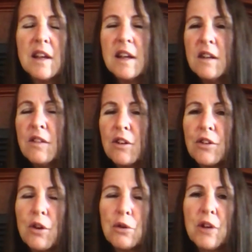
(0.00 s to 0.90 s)
and kids are
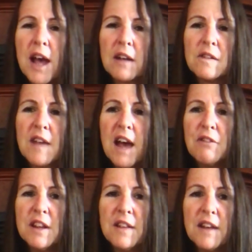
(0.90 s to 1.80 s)
so tech
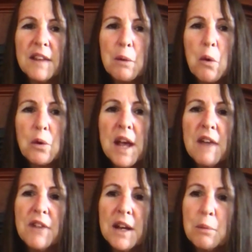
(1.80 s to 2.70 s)
savvy that they won't
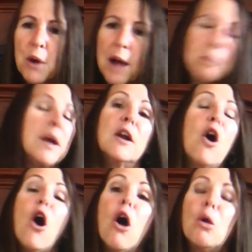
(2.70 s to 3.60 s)
have any problem at
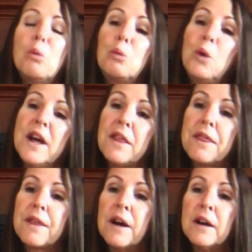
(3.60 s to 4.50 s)
all
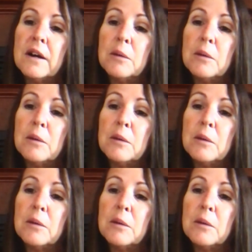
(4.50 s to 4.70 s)
with